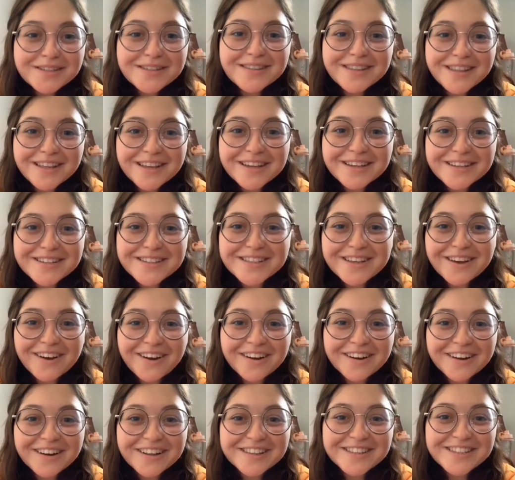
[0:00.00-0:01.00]
things
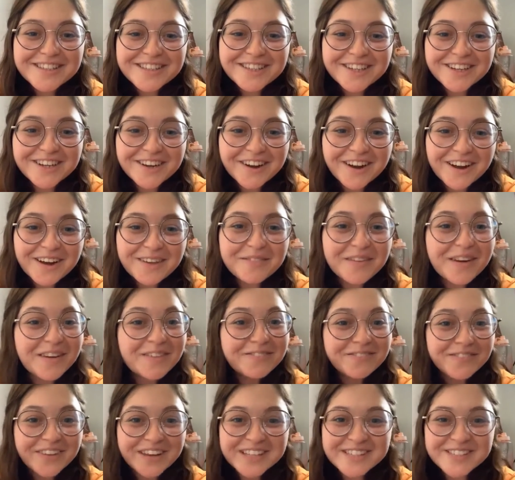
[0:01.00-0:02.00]
on Instagram and
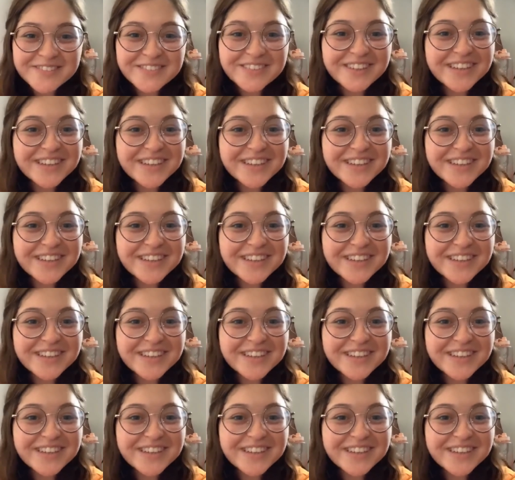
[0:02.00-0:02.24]
Facebook